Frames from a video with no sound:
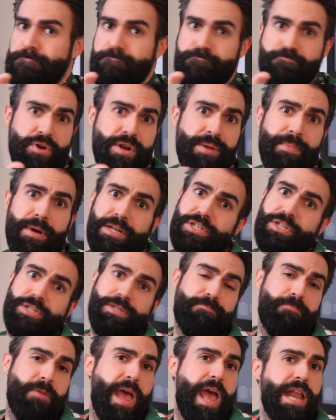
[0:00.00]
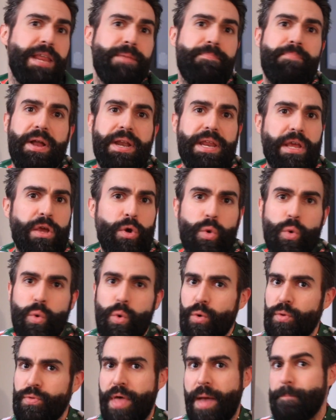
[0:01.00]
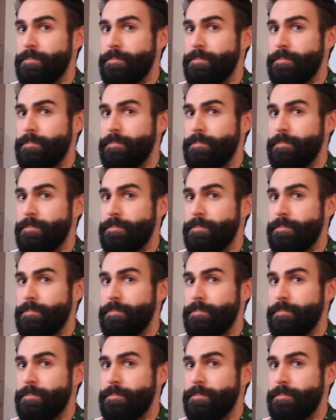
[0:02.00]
pretty much anybody cool that